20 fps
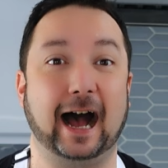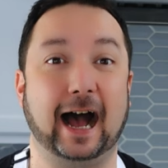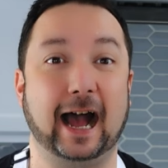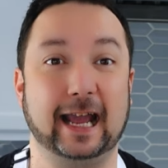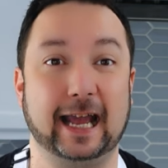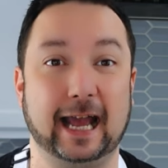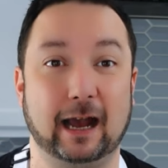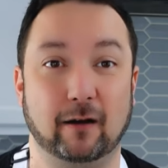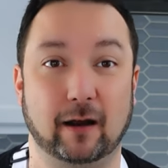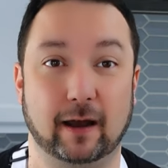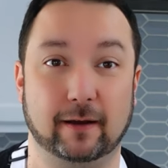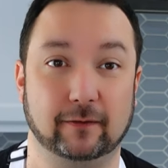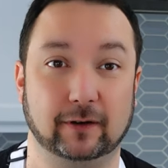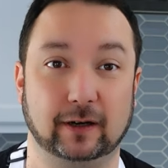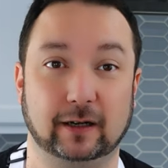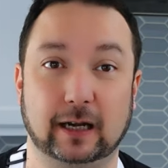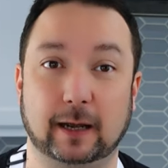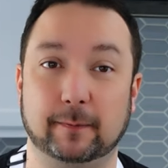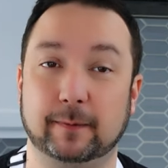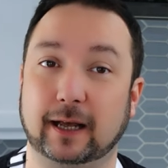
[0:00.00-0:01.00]
I,
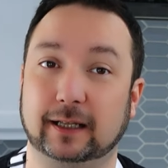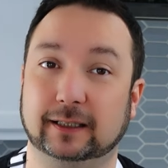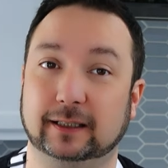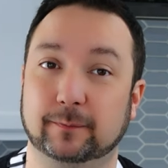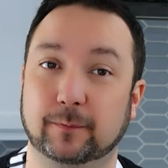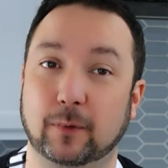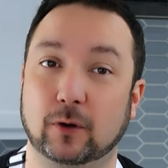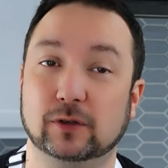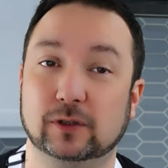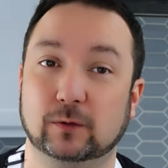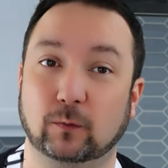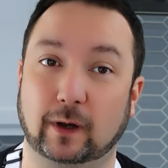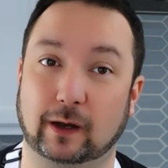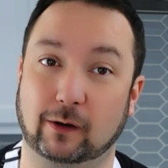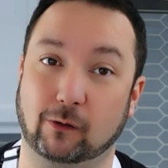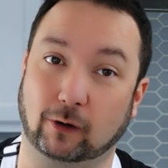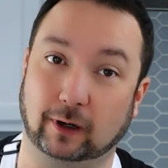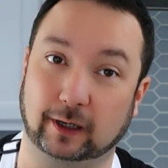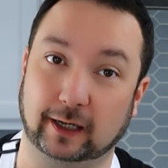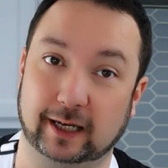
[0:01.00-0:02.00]
however, am not the most well
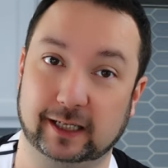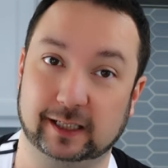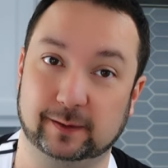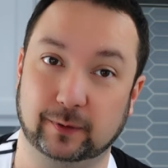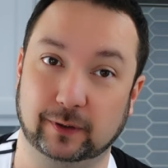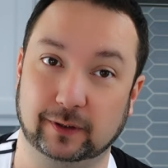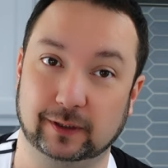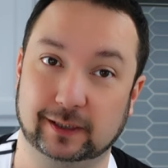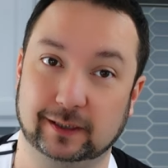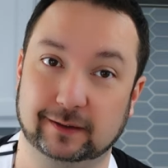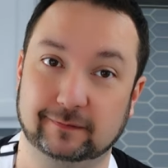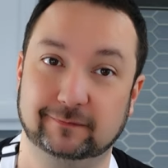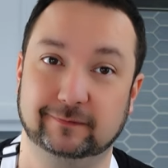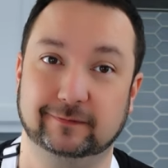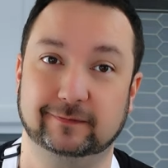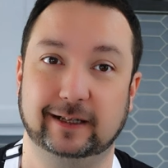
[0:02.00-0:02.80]
organized person,